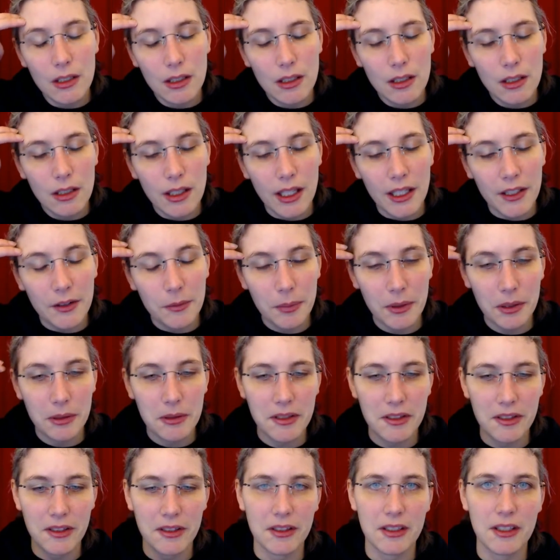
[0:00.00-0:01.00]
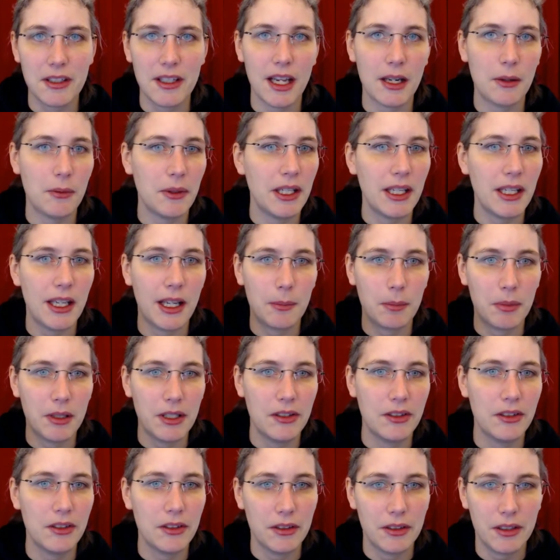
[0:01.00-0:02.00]
experiences in that regard,
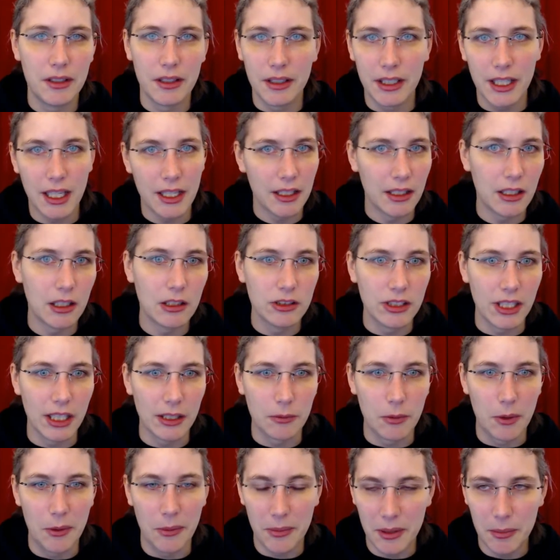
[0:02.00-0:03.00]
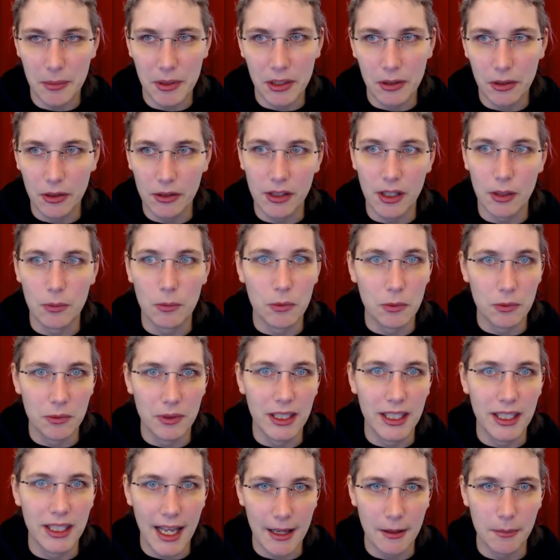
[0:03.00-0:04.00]
please get in contact with me because that would
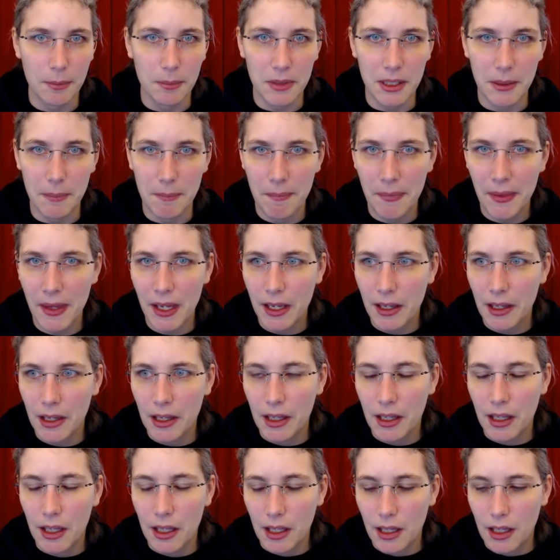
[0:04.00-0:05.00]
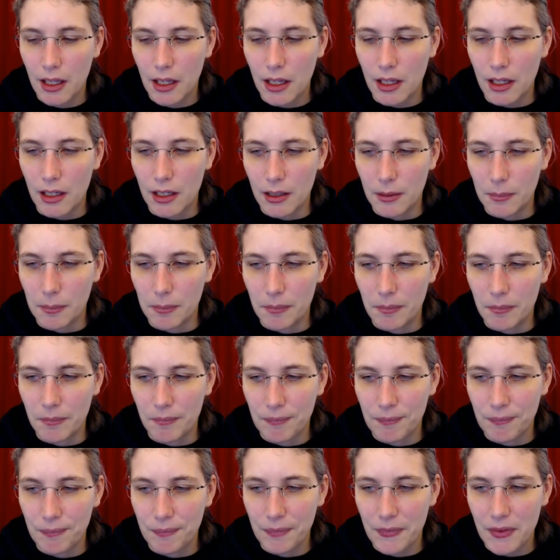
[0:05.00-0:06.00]
really help me. Um,
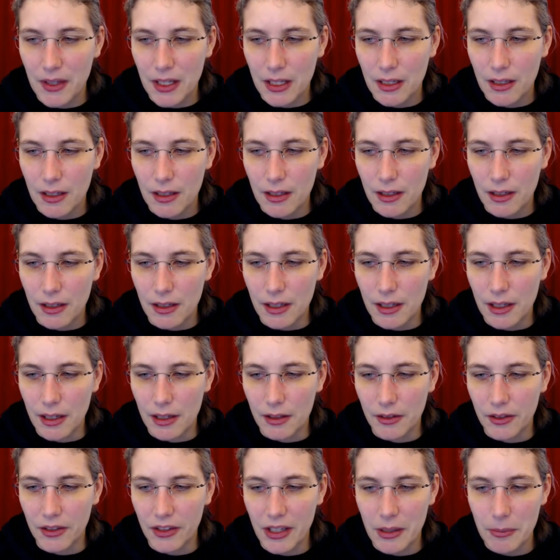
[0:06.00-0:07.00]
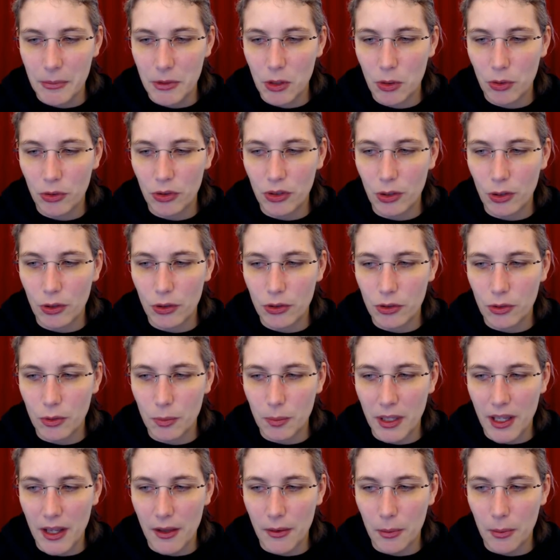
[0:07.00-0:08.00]
yeah, same goes also
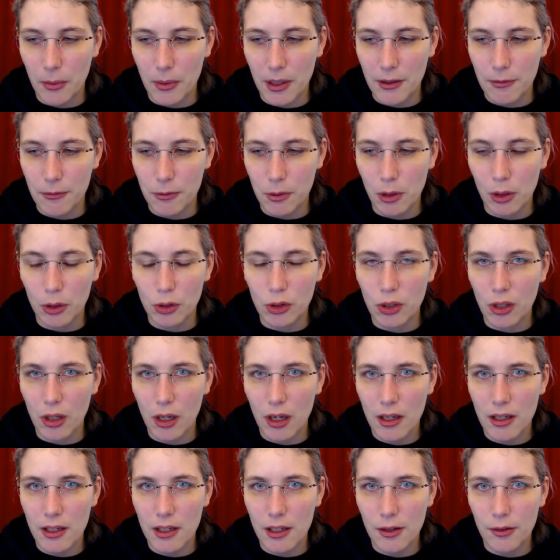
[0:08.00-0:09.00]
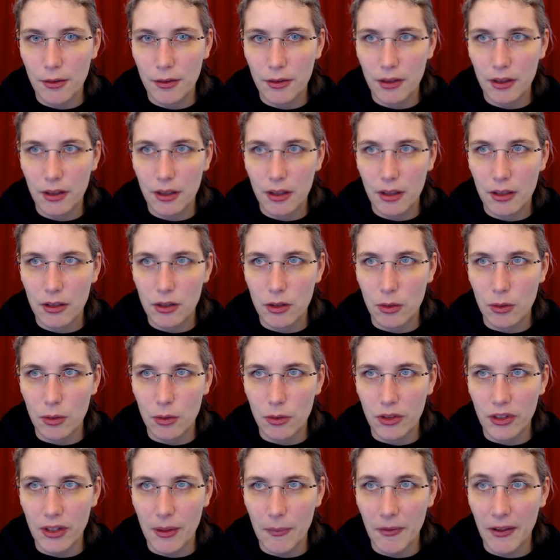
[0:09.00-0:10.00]
by the way for alternatives to
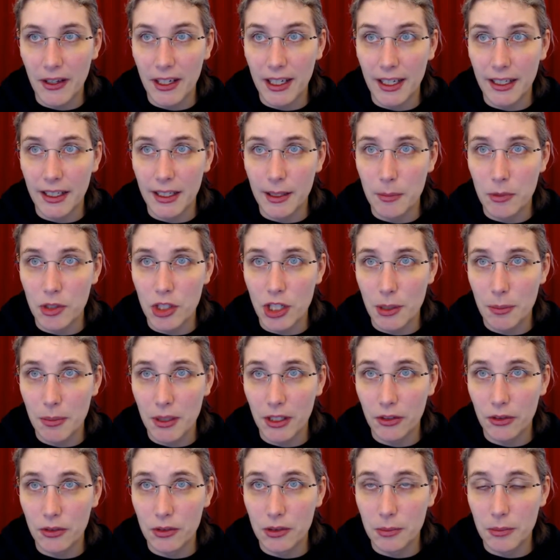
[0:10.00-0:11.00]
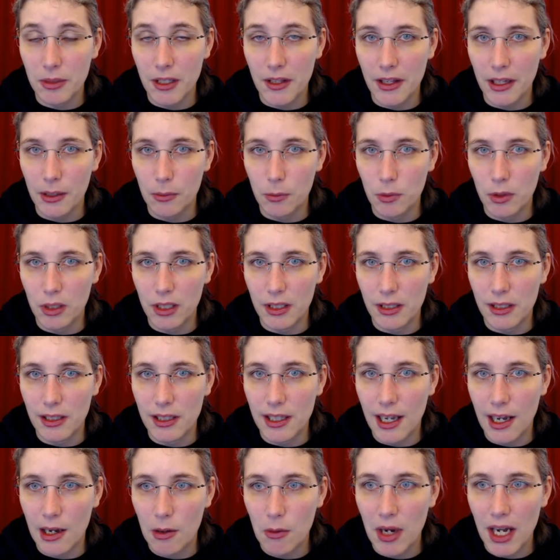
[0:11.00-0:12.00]
something like MJPEG streamer that would
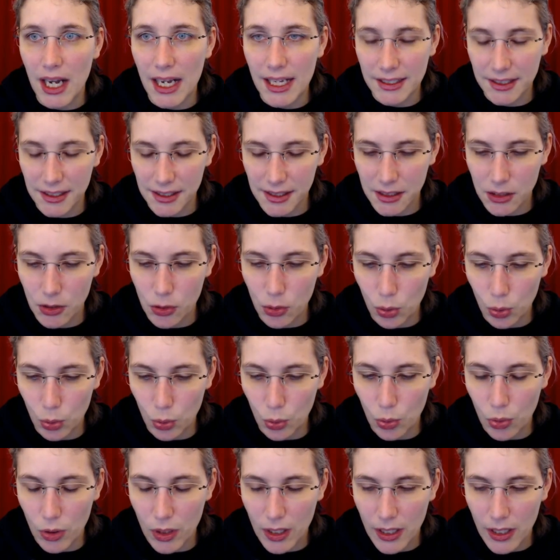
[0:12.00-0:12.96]
allow us to